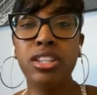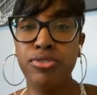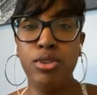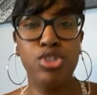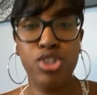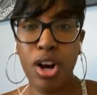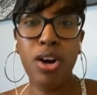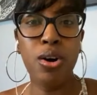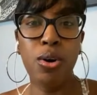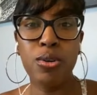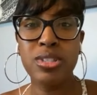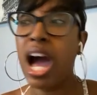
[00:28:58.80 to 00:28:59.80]
the future
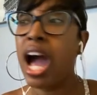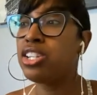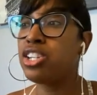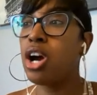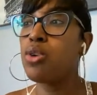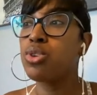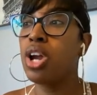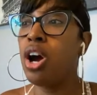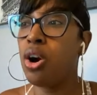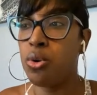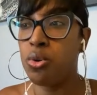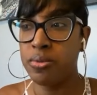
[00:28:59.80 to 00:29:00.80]
holds. I don't
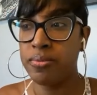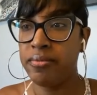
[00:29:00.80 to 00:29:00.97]
know.